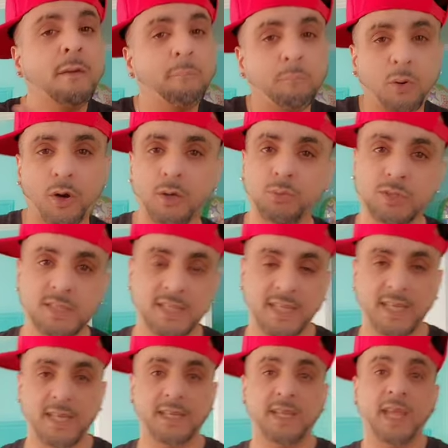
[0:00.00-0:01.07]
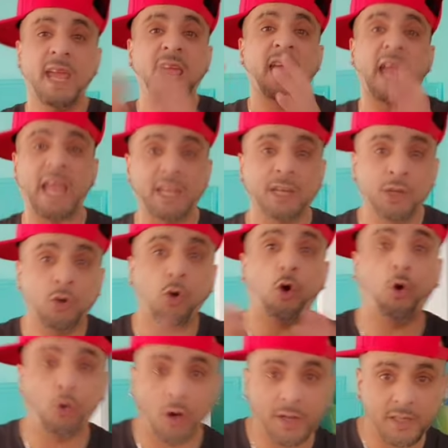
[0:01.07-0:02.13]
Boy was getting it. And in
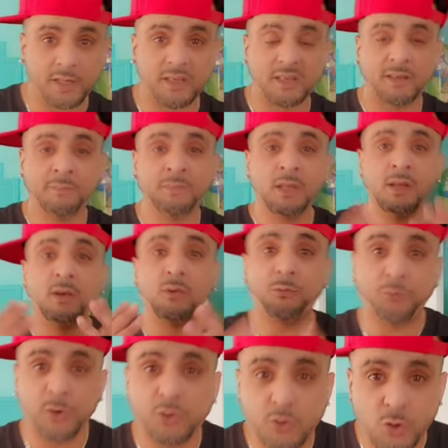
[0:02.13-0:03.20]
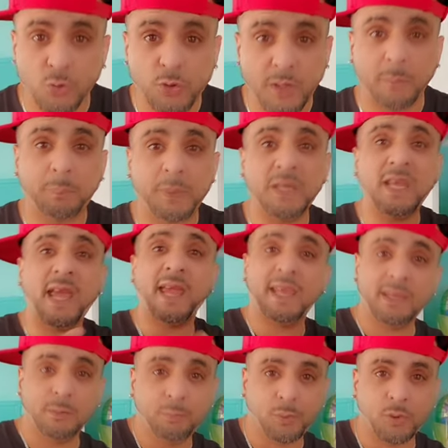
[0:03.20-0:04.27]
order for you to be
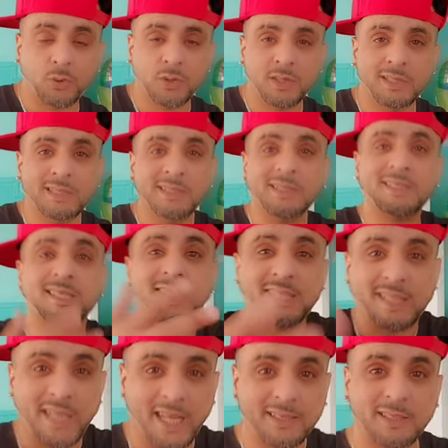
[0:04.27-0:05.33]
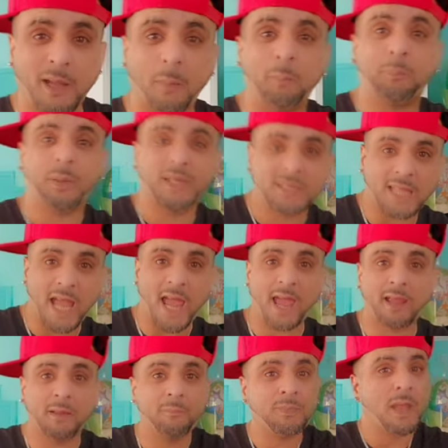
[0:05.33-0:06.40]
able to get the bidak,